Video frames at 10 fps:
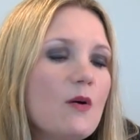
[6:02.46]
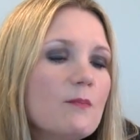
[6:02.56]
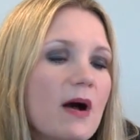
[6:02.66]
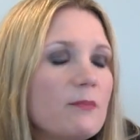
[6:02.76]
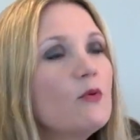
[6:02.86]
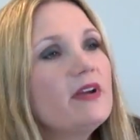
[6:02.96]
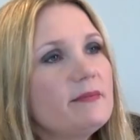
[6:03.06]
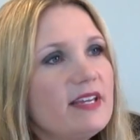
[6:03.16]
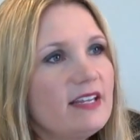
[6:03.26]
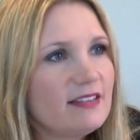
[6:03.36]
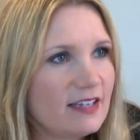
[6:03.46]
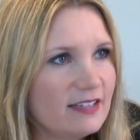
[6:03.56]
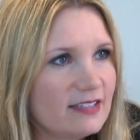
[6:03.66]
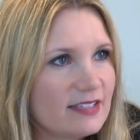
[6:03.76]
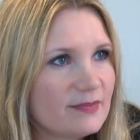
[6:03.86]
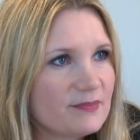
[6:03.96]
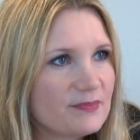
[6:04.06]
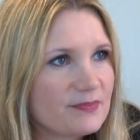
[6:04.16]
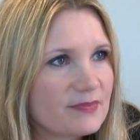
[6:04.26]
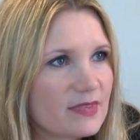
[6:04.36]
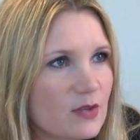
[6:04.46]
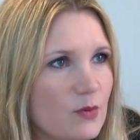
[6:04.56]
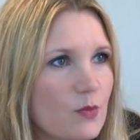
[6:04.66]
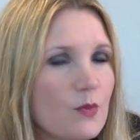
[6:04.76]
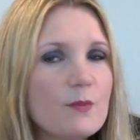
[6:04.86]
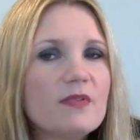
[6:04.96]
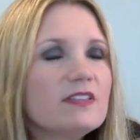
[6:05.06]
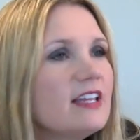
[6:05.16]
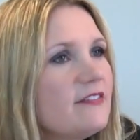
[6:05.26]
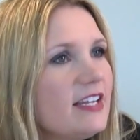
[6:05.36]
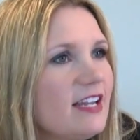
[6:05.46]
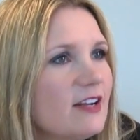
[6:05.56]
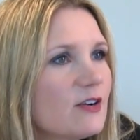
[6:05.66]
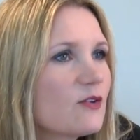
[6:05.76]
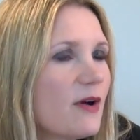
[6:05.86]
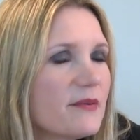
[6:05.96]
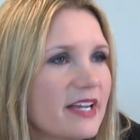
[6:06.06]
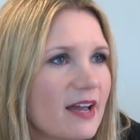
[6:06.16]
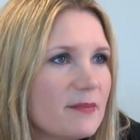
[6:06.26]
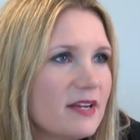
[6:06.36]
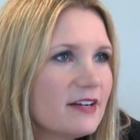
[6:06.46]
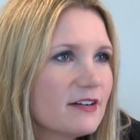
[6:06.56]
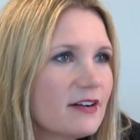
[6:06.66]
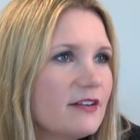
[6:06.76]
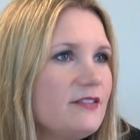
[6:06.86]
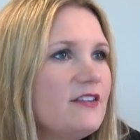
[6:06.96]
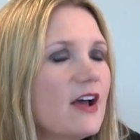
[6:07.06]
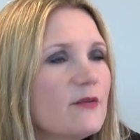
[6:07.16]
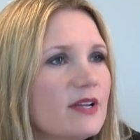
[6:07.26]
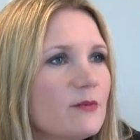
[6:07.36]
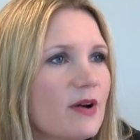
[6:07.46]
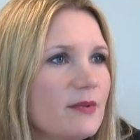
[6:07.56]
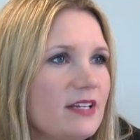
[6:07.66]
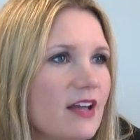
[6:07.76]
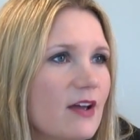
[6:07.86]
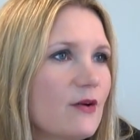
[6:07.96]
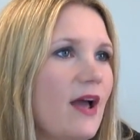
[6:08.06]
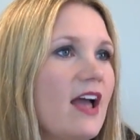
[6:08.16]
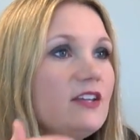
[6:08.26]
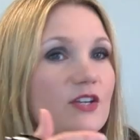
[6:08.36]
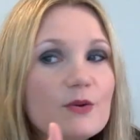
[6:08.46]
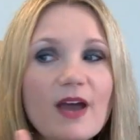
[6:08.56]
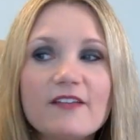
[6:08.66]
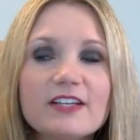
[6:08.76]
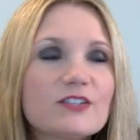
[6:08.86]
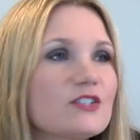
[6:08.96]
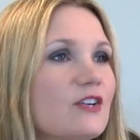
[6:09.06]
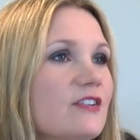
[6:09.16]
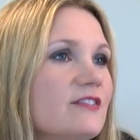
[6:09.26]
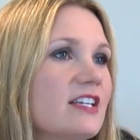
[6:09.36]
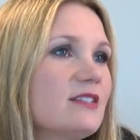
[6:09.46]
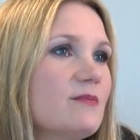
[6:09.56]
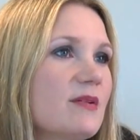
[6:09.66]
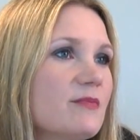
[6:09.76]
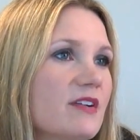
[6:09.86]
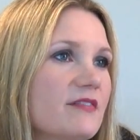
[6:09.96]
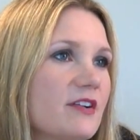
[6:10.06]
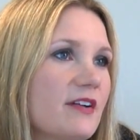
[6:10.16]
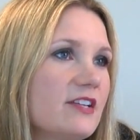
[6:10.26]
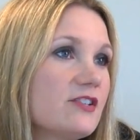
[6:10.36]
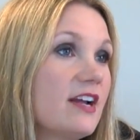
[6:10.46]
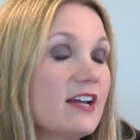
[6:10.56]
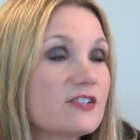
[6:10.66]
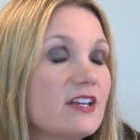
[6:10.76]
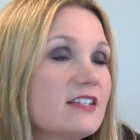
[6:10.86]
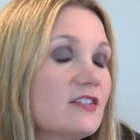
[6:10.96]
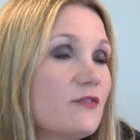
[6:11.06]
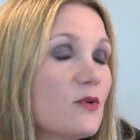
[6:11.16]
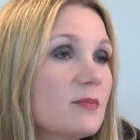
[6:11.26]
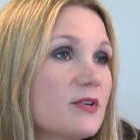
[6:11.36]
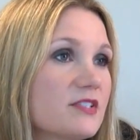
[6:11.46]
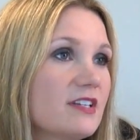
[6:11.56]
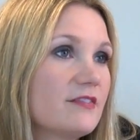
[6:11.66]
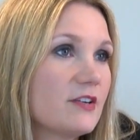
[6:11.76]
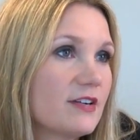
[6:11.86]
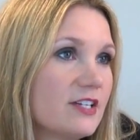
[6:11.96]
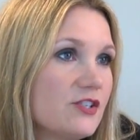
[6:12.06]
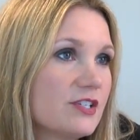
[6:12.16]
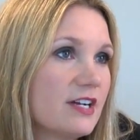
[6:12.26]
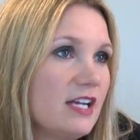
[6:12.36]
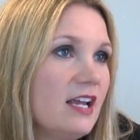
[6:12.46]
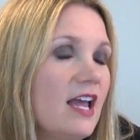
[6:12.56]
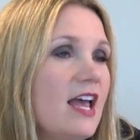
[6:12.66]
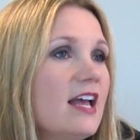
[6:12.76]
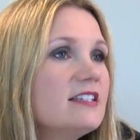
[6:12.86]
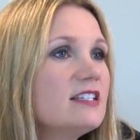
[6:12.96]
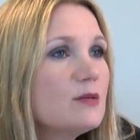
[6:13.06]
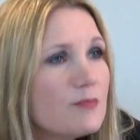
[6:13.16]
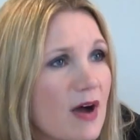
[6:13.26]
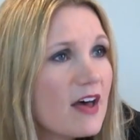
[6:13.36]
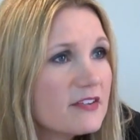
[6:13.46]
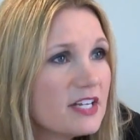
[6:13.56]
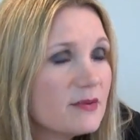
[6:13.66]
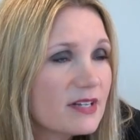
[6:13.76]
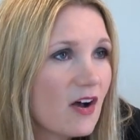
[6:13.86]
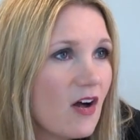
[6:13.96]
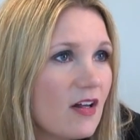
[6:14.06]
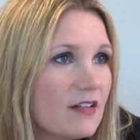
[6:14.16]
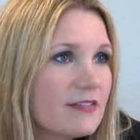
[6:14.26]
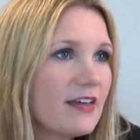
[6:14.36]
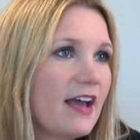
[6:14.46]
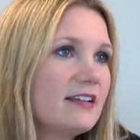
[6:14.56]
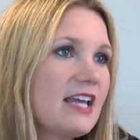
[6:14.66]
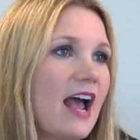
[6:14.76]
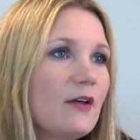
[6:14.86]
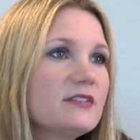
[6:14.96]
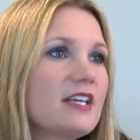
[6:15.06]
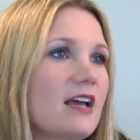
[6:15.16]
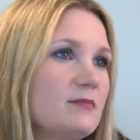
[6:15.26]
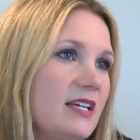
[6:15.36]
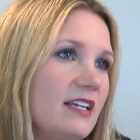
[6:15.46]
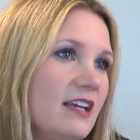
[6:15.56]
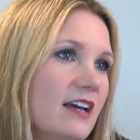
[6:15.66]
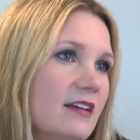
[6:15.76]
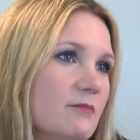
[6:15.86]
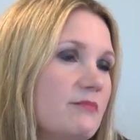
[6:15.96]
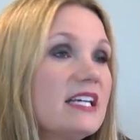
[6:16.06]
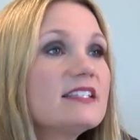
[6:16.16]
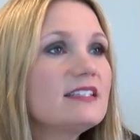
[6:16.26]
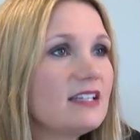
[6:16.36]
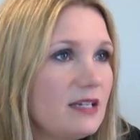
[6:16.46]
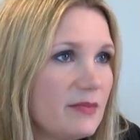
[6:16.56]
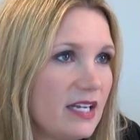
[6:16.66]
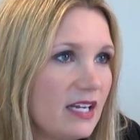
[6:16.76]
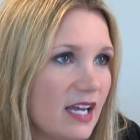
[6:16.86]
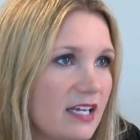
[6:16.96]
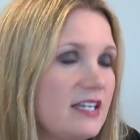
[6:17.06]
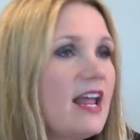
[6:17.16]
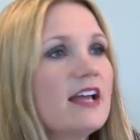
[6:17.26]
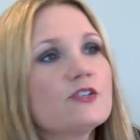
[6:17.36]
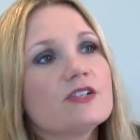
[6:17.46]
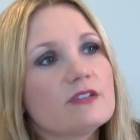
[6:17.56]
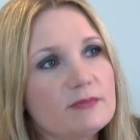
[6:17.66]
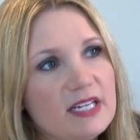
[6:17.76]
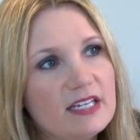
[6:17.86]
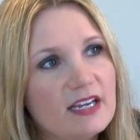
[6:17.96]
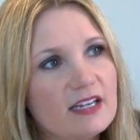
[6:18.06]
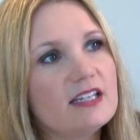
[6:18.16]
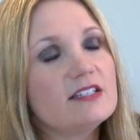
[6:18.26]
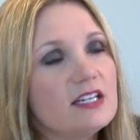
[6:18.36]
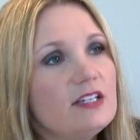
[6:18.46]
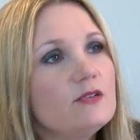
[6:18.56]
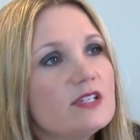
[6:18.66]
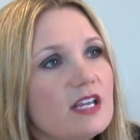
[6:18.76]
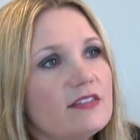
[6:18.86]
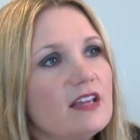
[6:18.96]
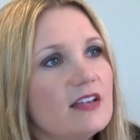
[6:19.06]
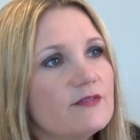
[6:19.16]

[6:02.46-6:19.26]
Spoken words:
My point being this. Living here, growing up here, knowing what we know, you having served as a member of the grand jury, actually as a foreperson of the grand jury, does it bother you at all that outside media, big city media, national media, continue to get the